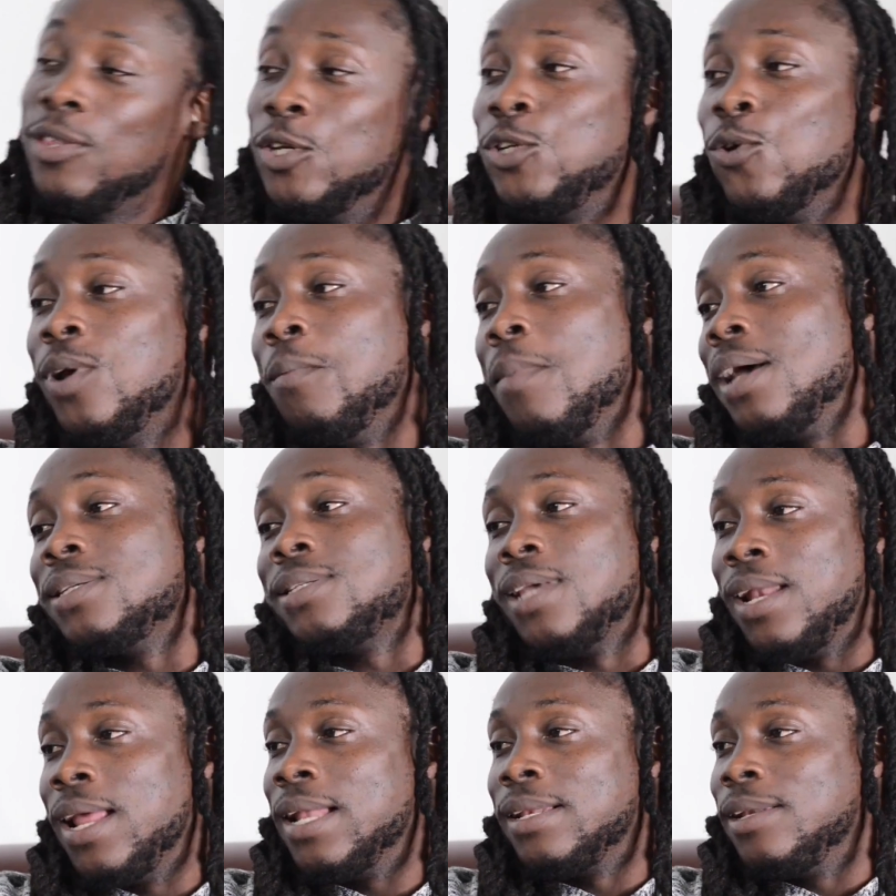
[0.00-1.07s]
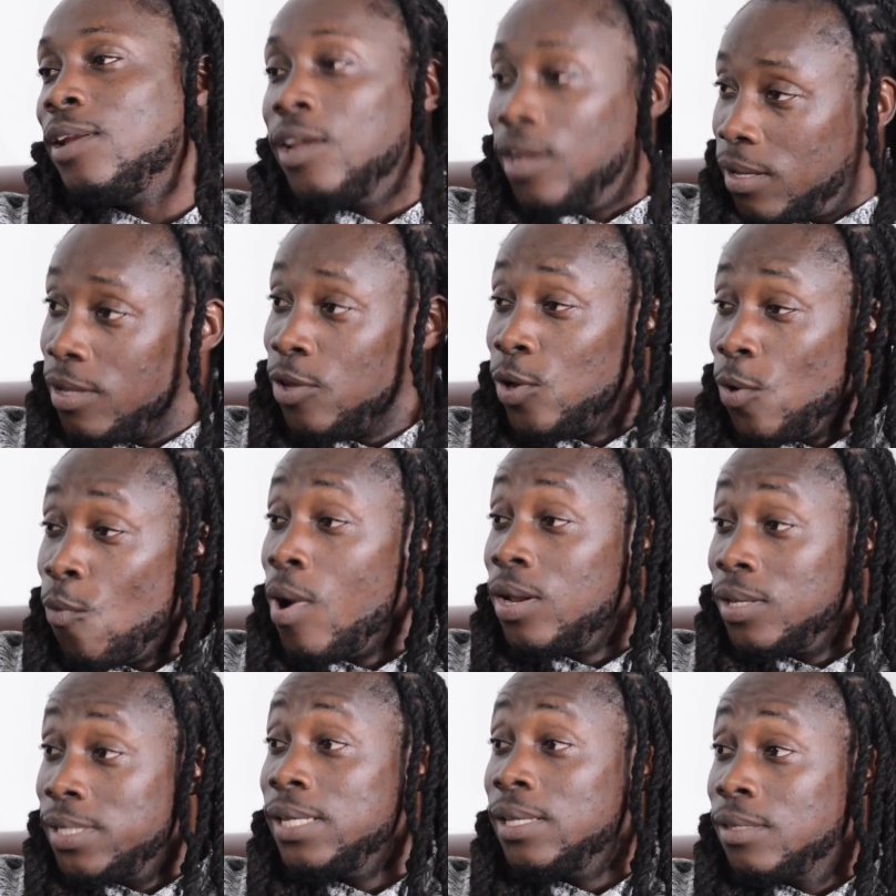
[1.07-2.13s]
to show the master that you didn't want to
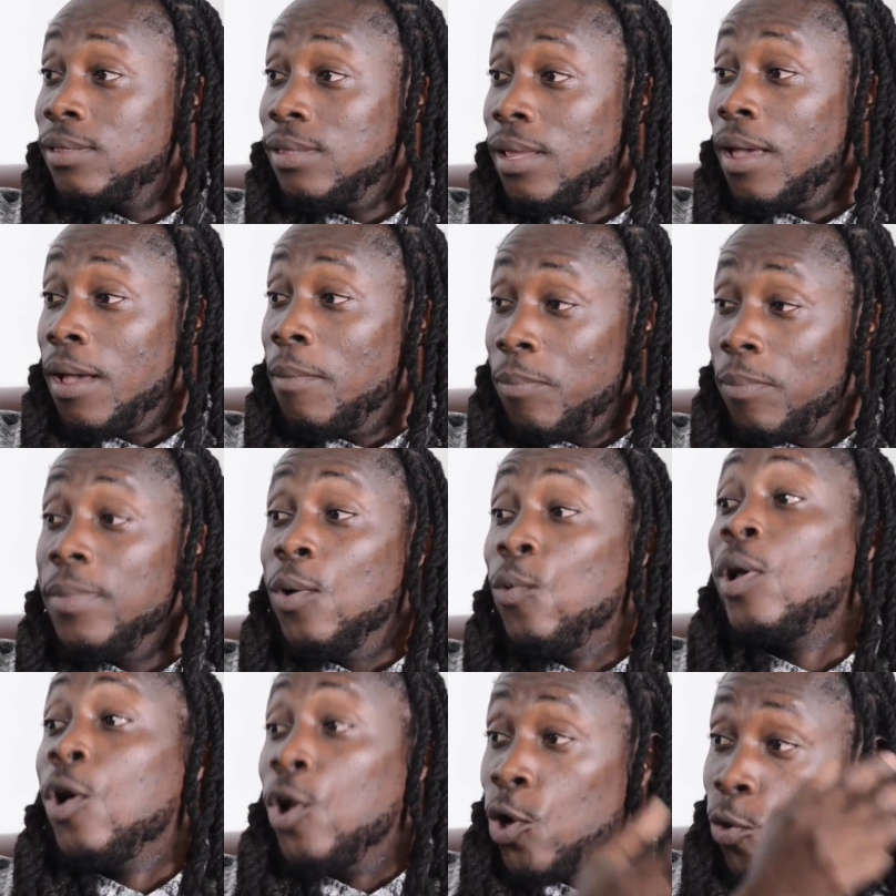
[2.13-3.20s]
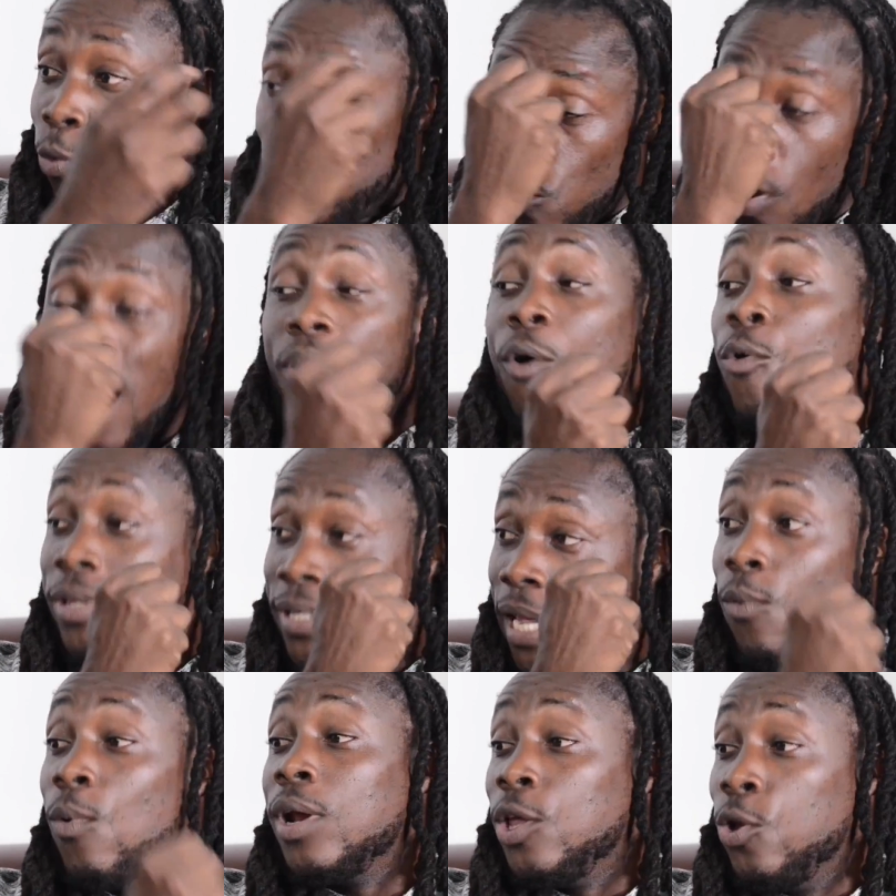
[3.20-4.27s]
see. Yeah, we're we, are going to take
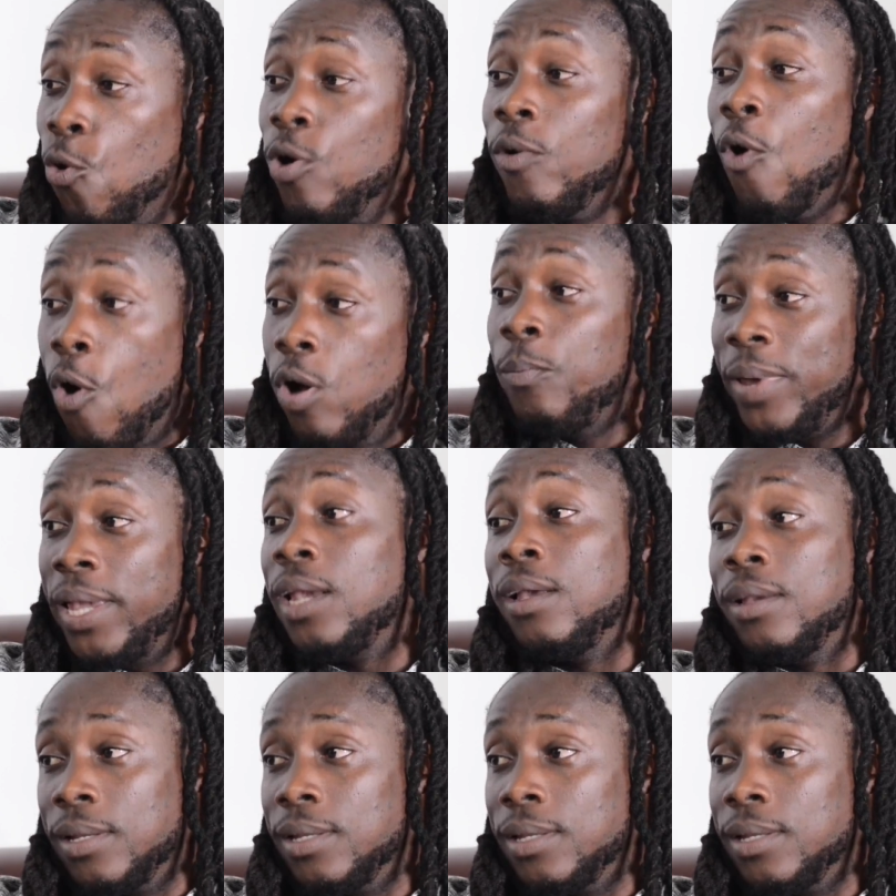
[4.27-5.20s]
one of your whole pig.